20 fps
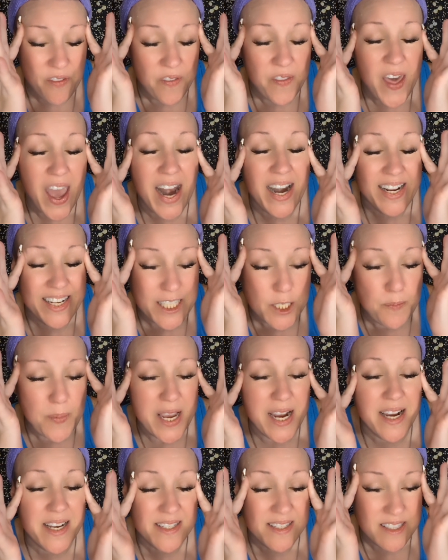that it's
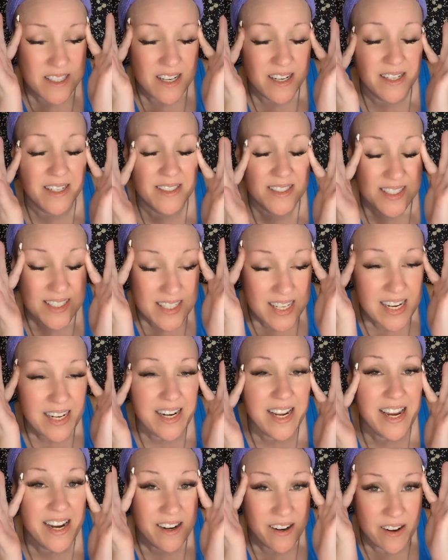because the
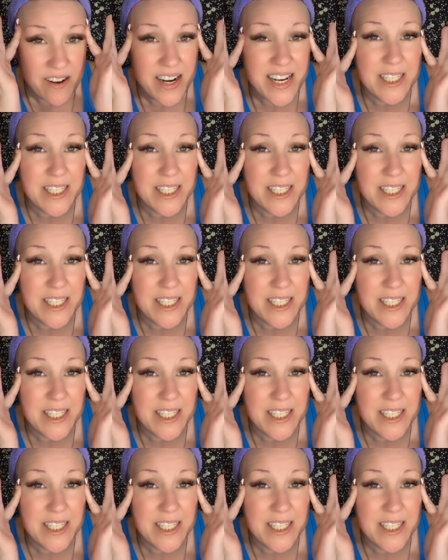skin here